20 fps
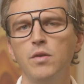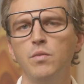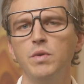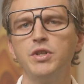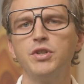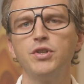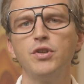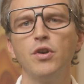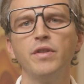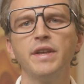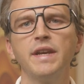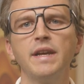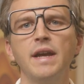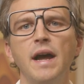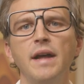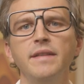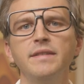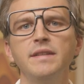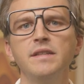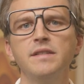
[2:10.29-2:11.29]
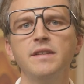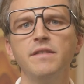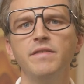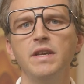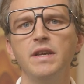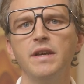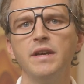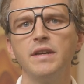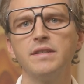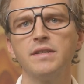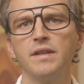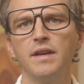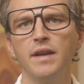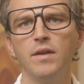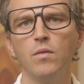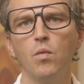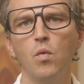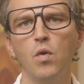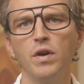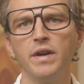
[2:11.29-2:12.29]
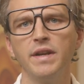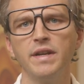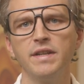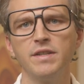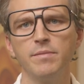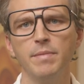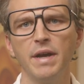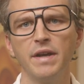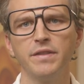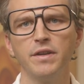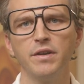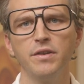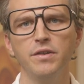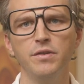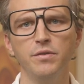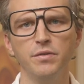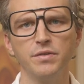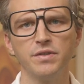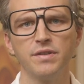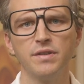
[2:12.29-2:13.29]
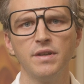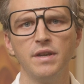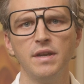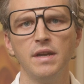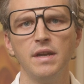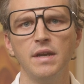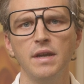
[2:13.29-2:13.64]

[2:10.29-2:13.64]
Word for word: which show the contents of the inks and warnings about their use.